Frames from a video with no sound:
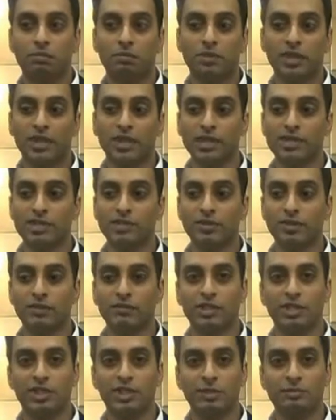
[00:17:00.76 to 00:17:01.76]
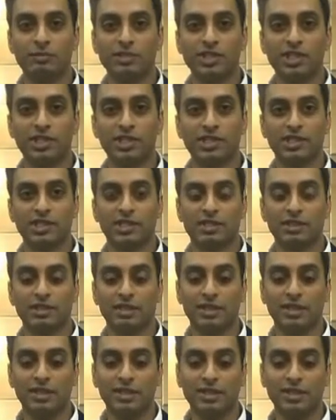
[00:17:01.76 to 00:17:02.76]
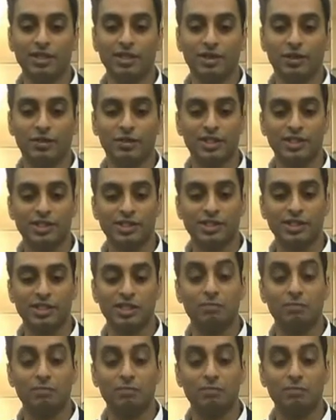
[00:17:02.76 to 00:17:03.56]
the history of the gypsies, is